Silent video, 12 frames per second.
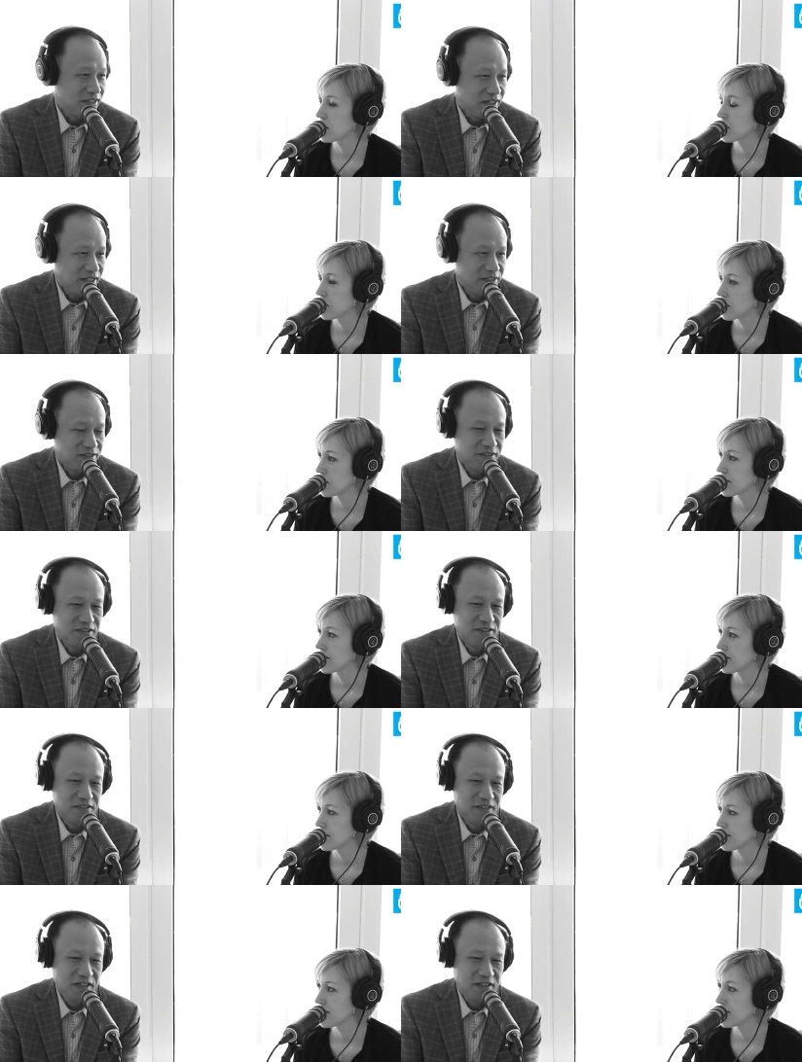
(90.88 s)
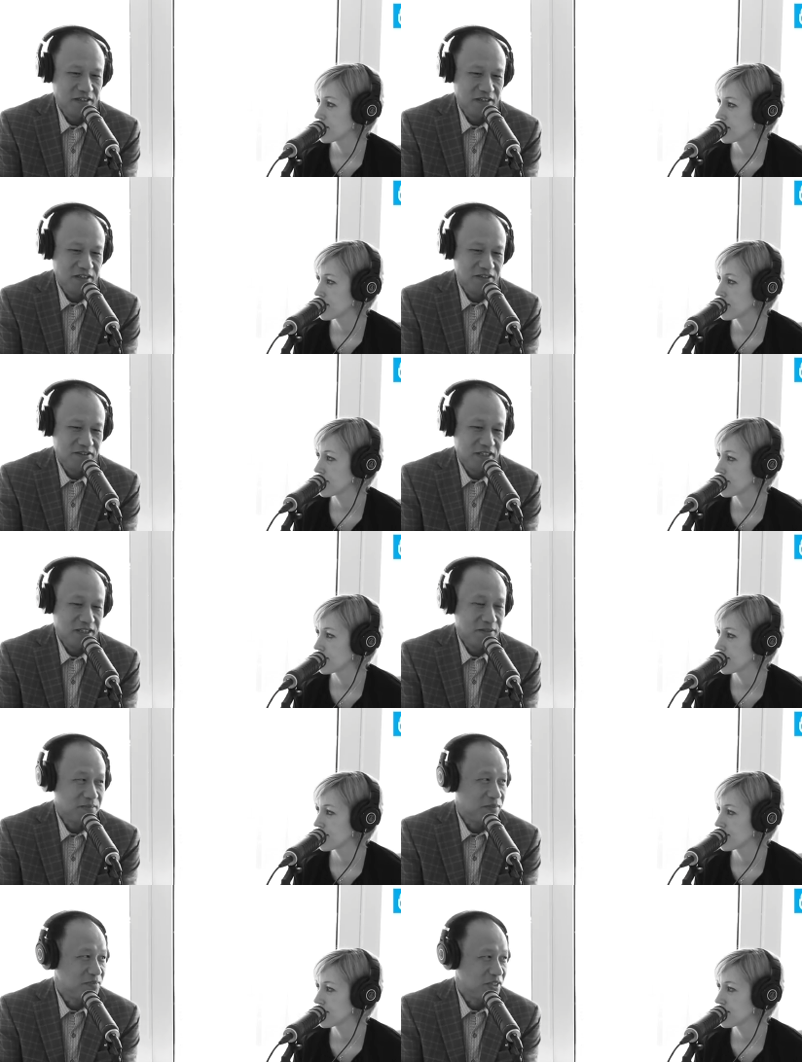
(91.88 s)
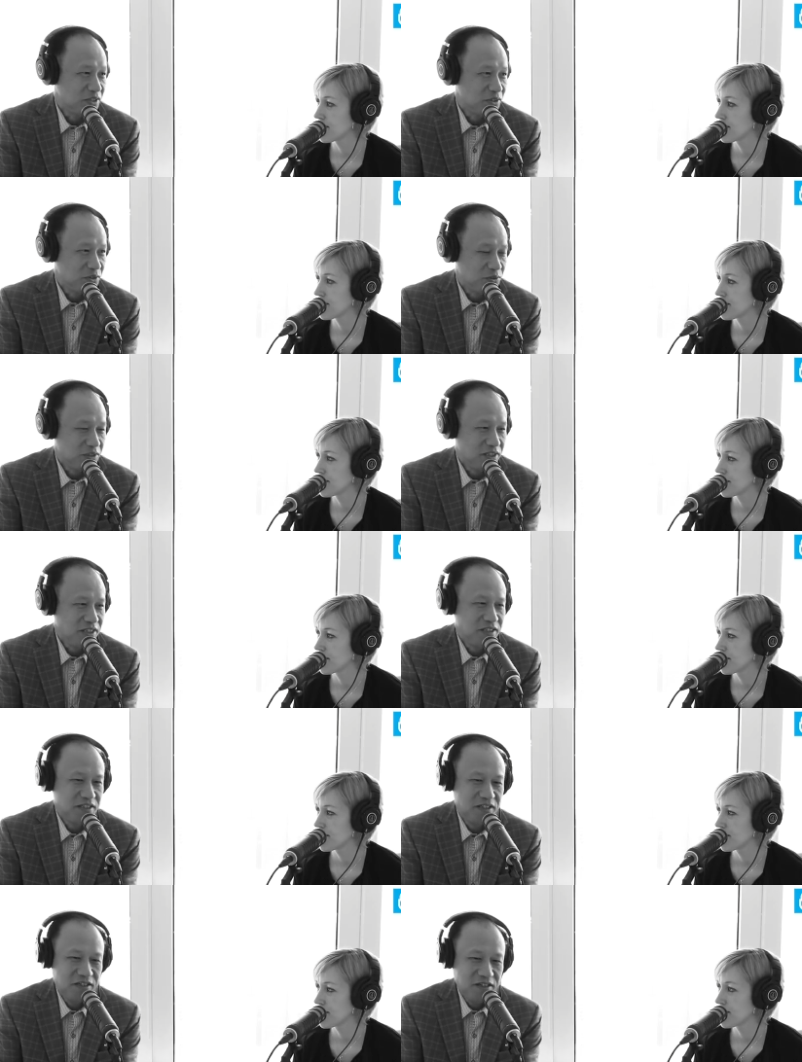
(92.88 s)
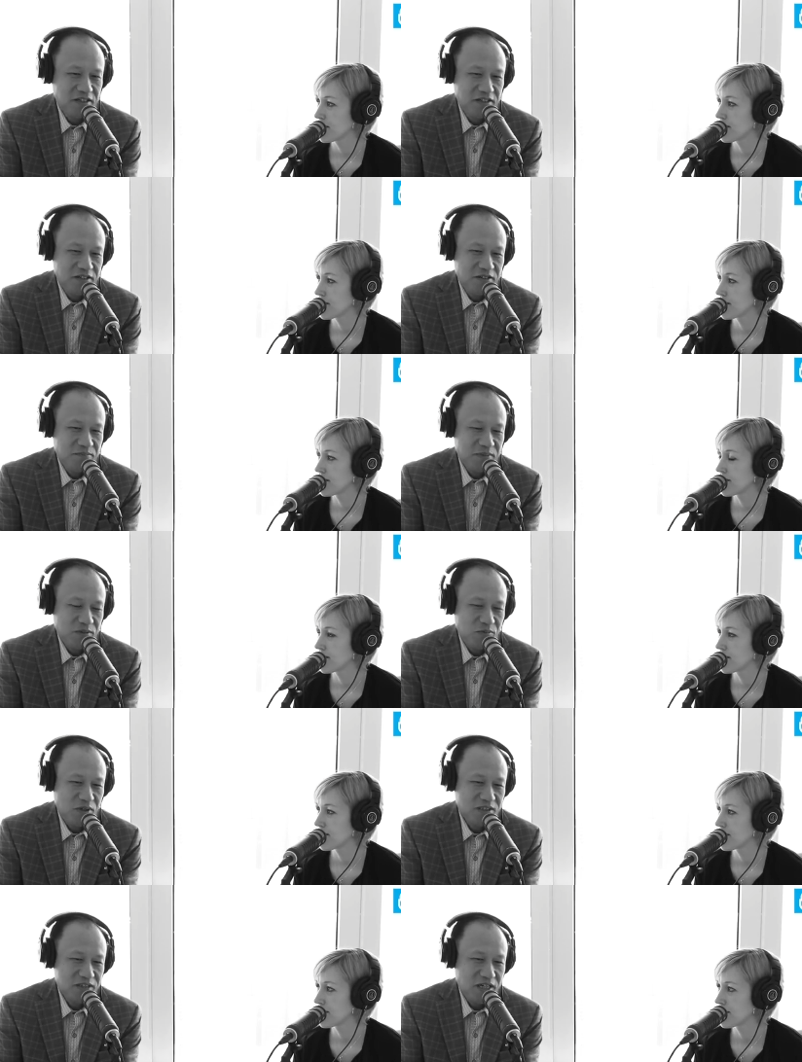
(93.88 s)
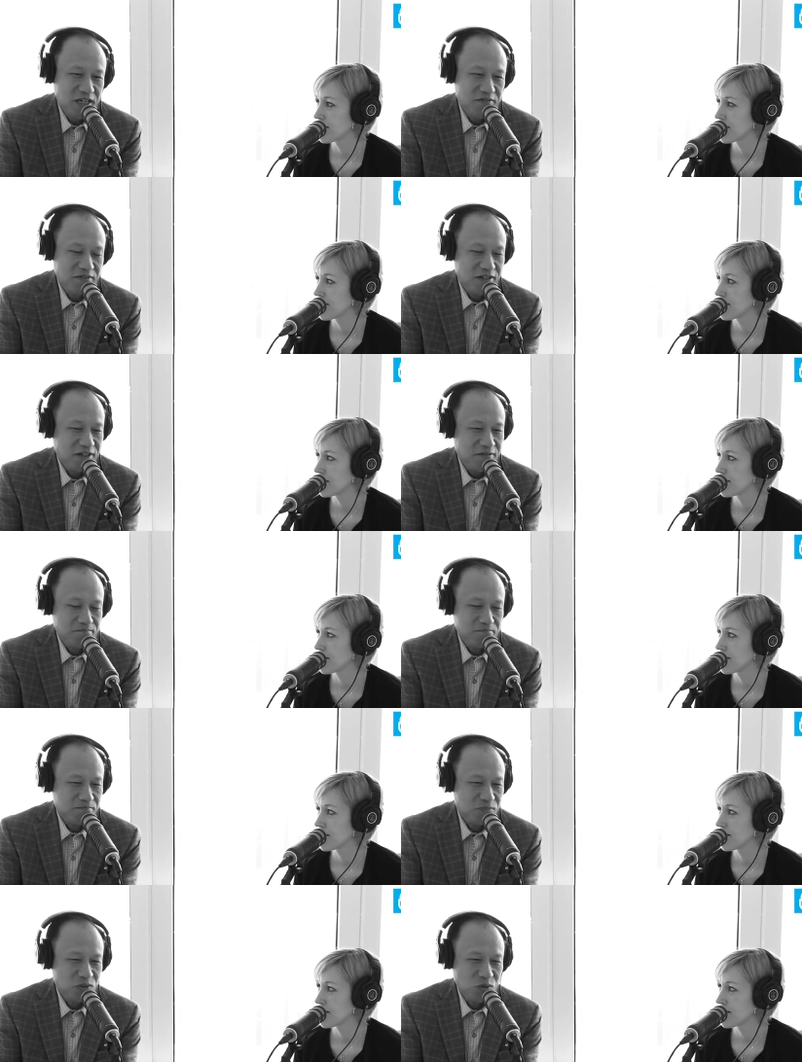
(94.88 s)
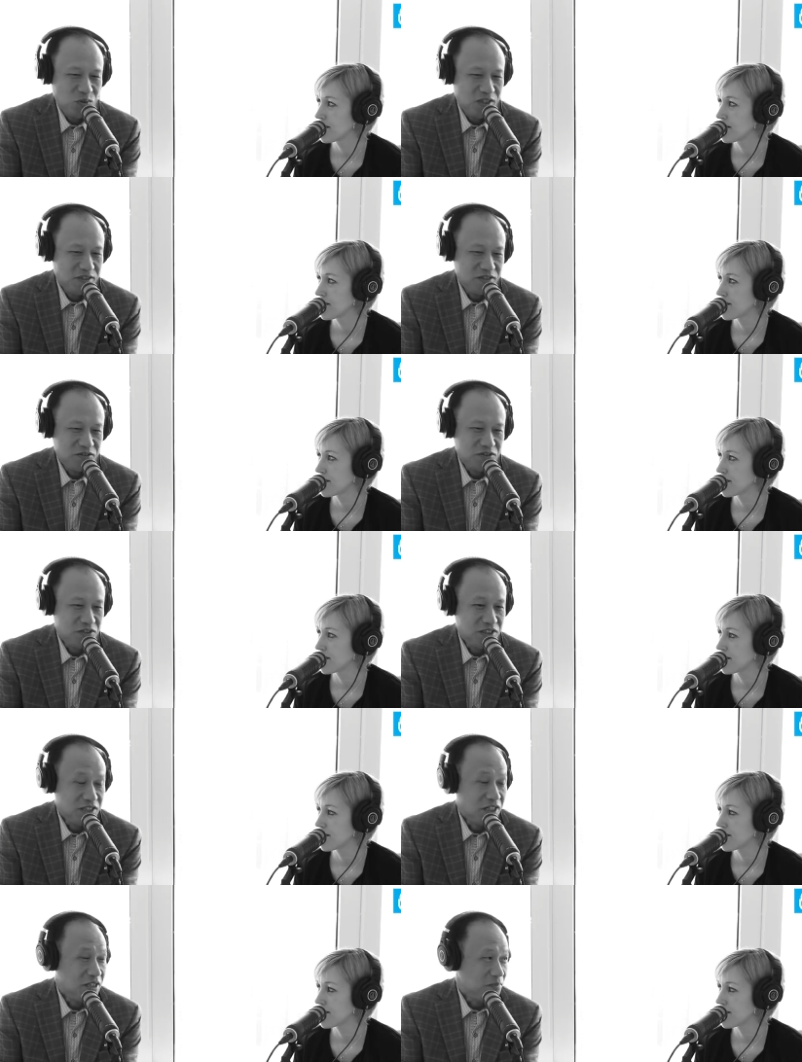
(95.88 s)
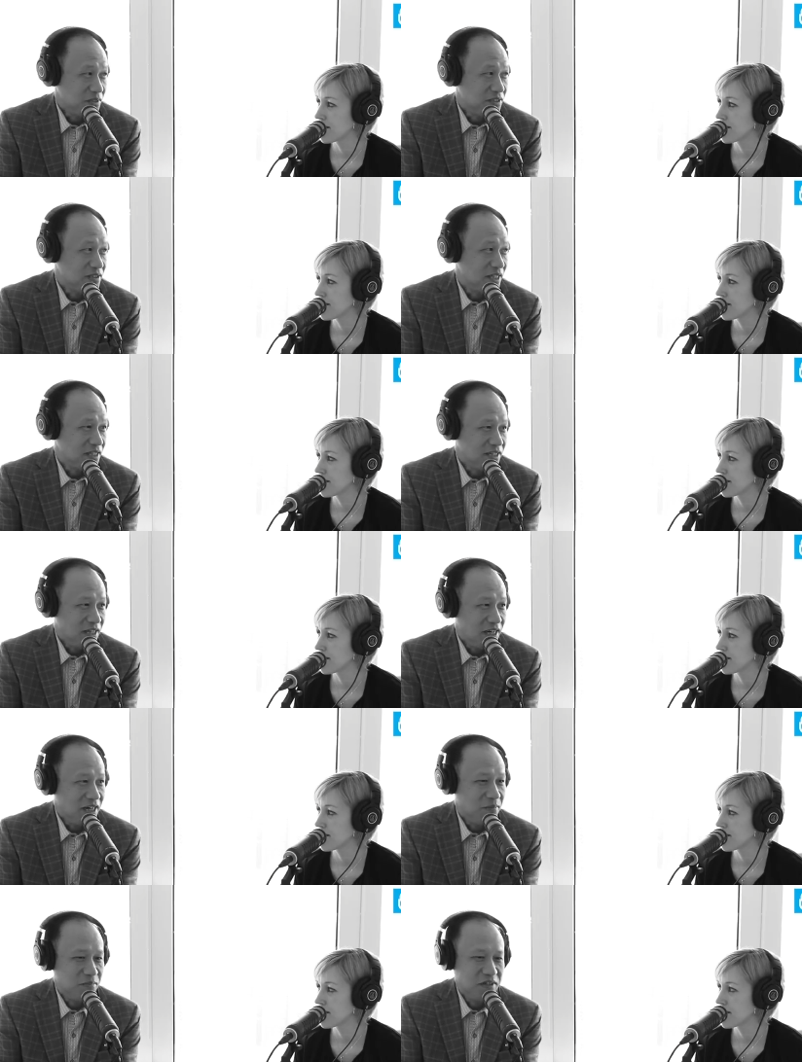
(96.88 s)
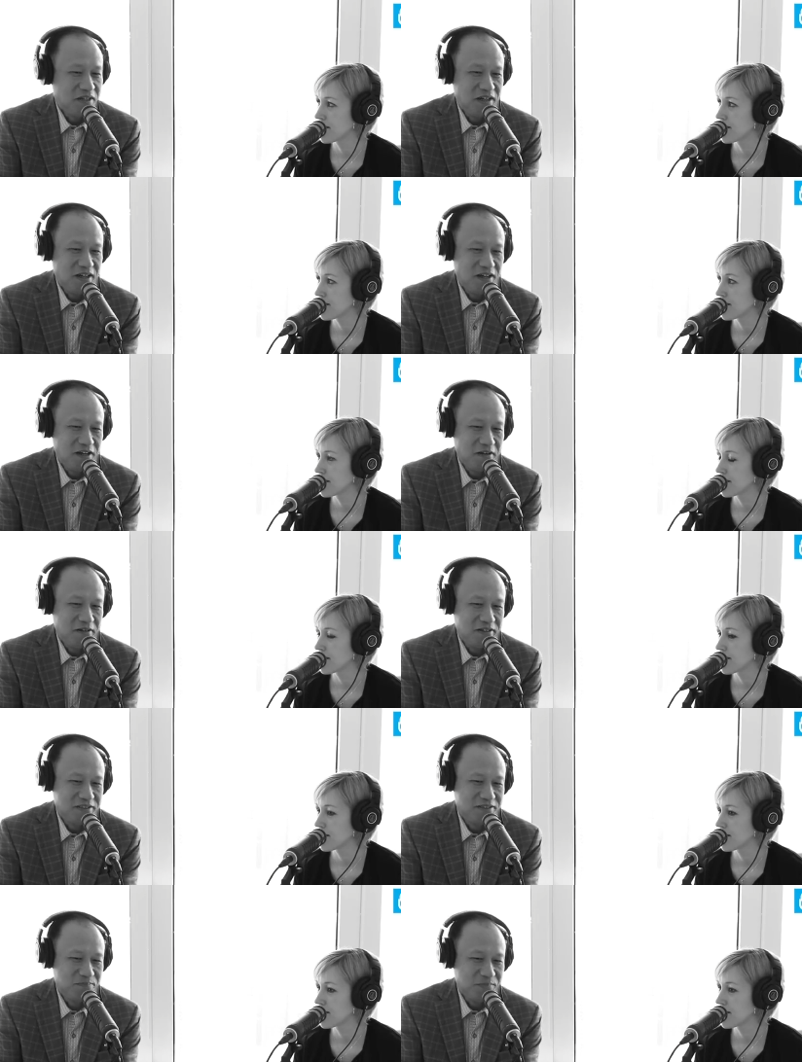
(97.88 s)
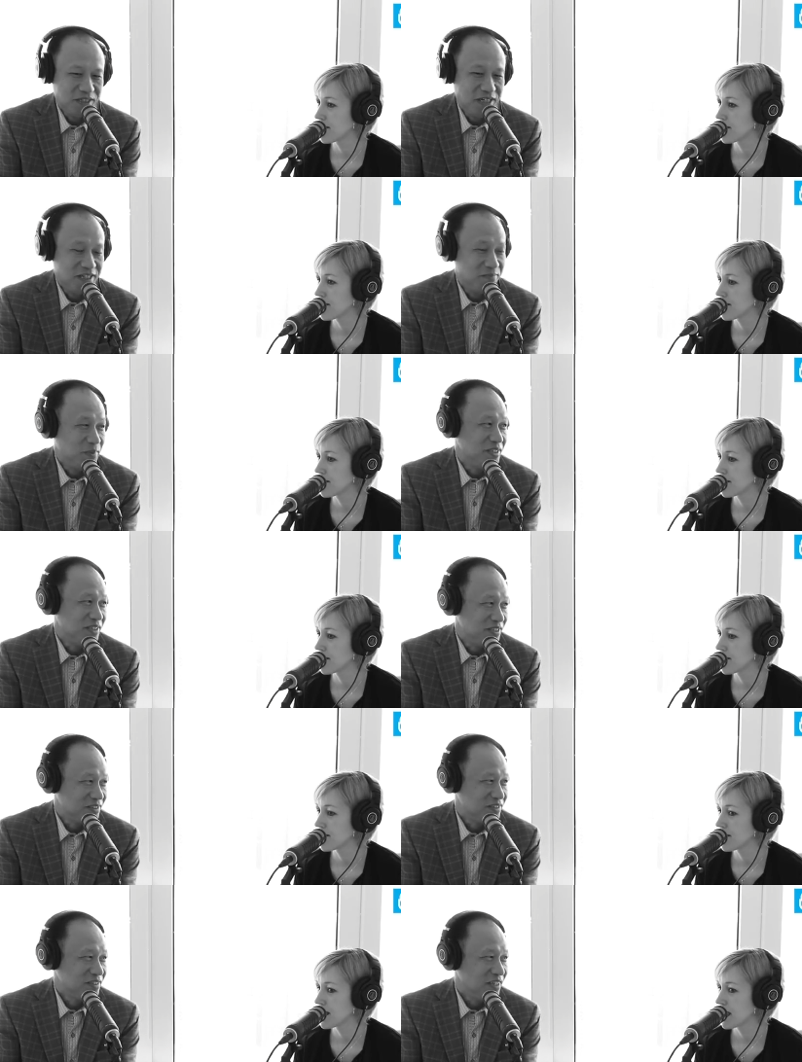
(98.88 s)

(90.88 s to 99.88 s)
Speaker 1: connection and set up some security. But once I have 20-30 companies set it up, it's become a business,